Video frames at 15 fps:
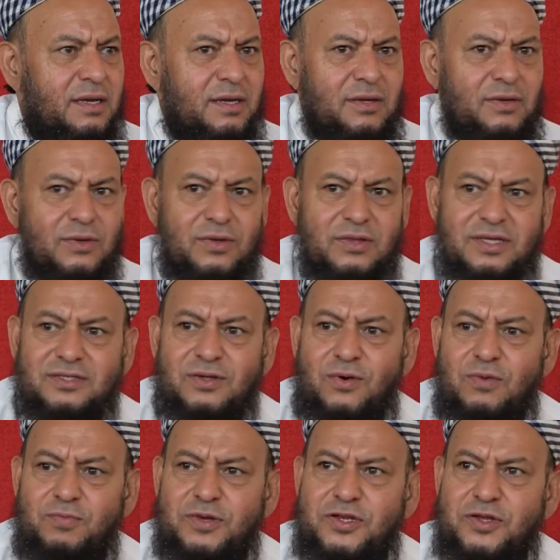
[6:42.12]
This
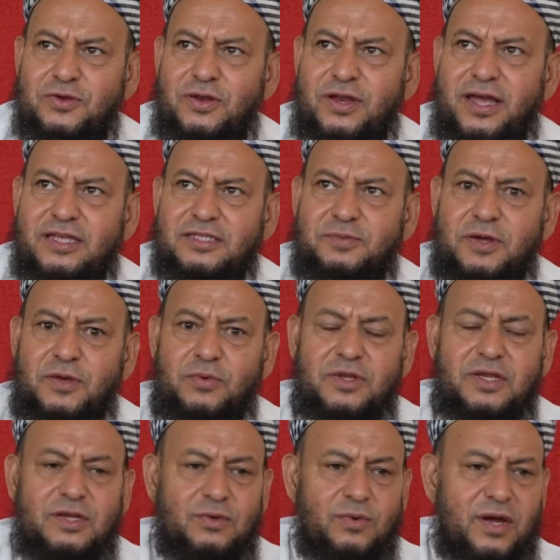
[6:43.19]
whole particular aspect we
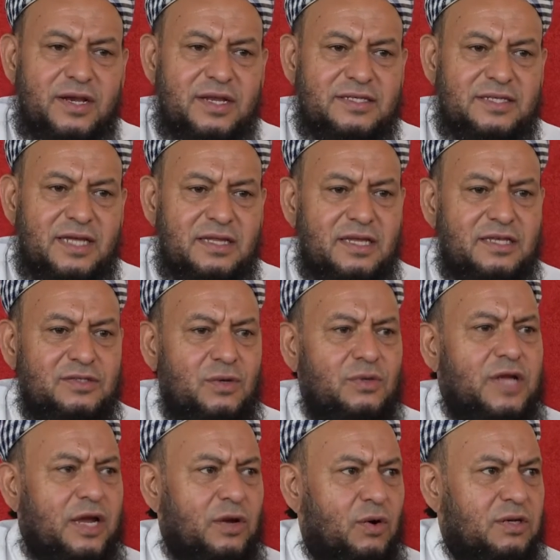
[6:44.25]
need to understand. There is no
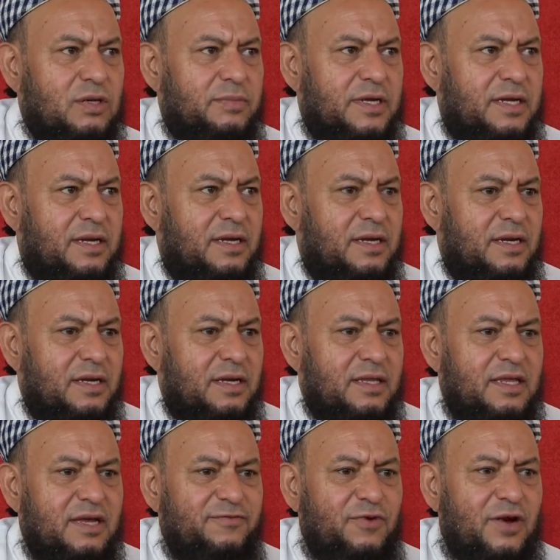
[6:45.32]
dichotomy.
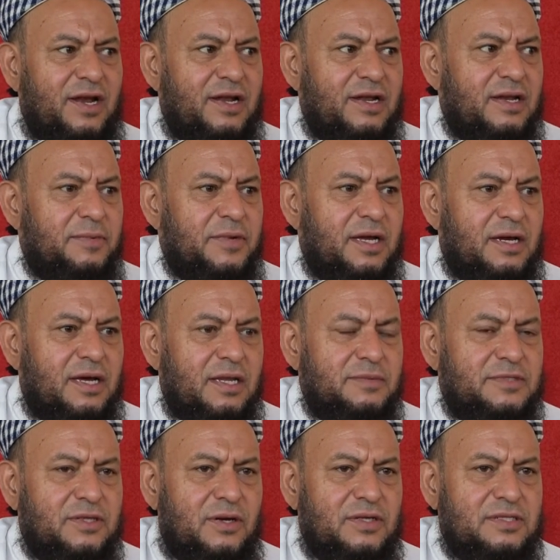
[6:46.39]
Therefore, Nabi Karim
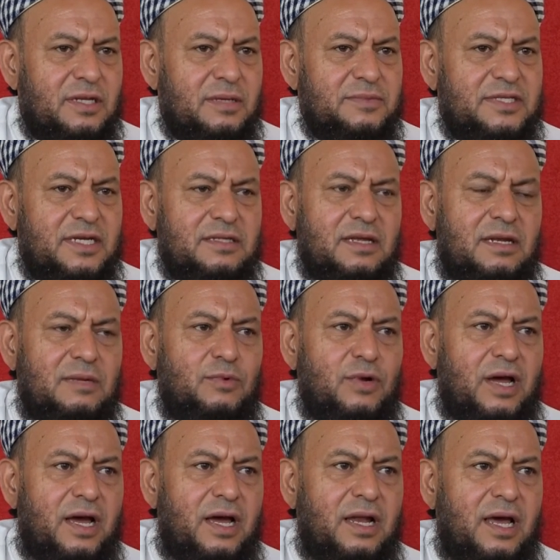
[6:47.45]
Sallallahu said,
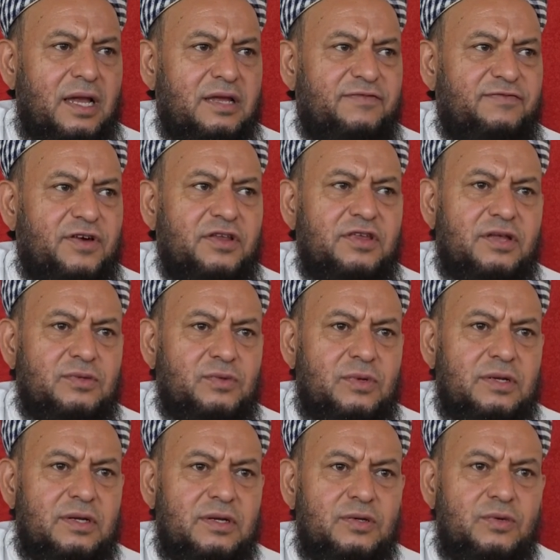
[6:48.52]
"Talabul halali
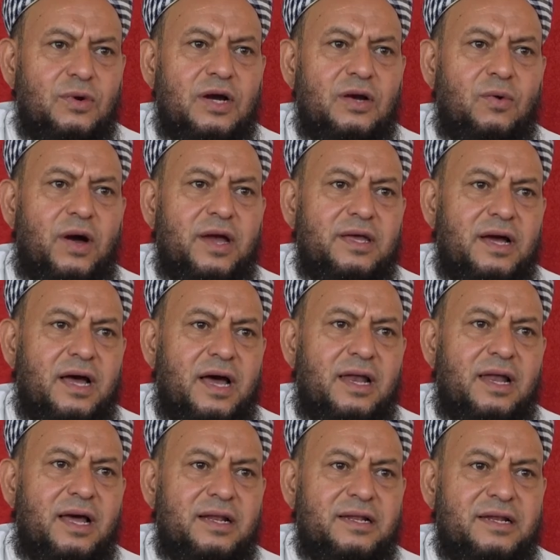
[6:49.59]
faridatun." To acquire
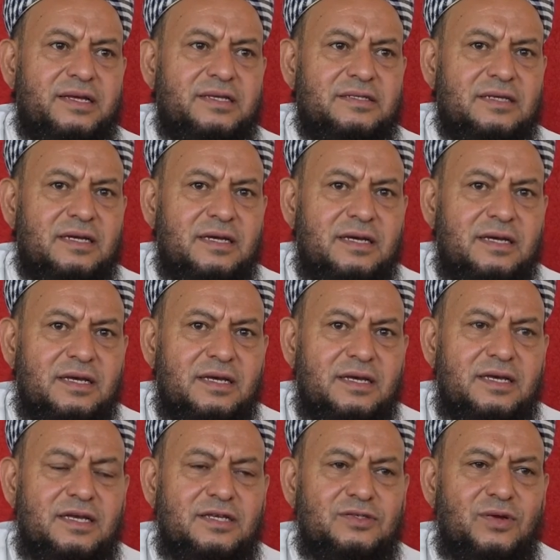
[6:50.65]
halal rizq
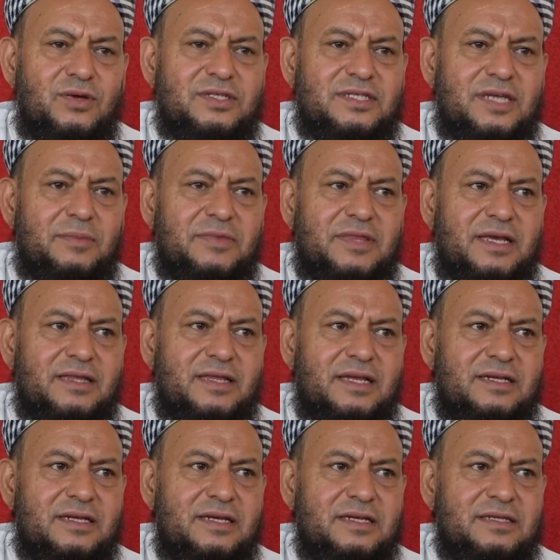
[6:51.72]
is not something
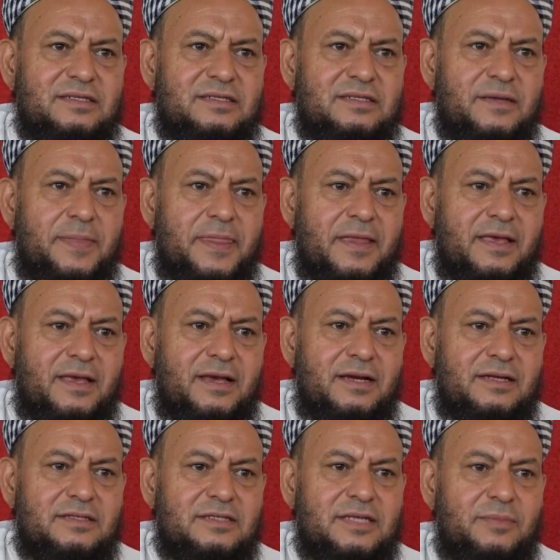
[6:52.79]
that is
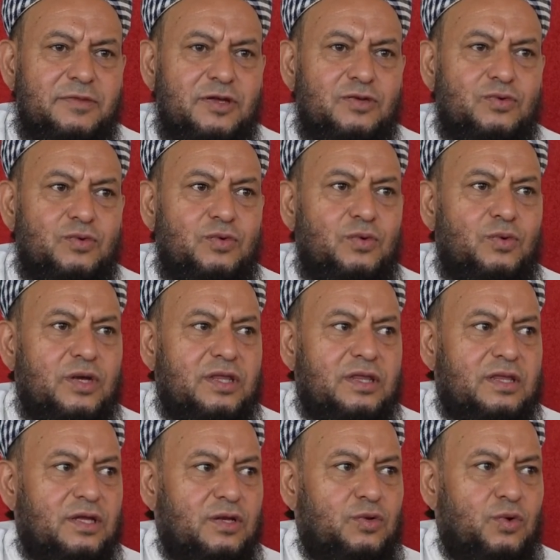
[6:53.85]
something to do
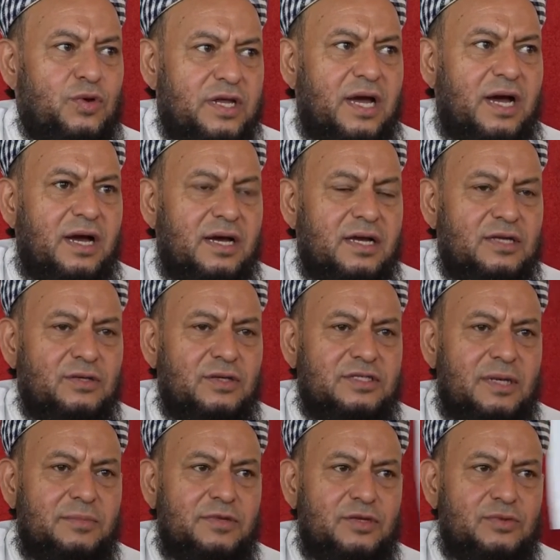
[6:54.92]
with dunya. It's not
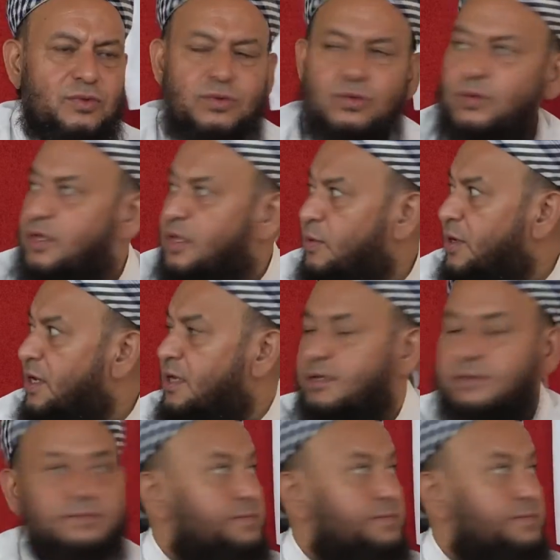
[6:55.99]
something to do with the world.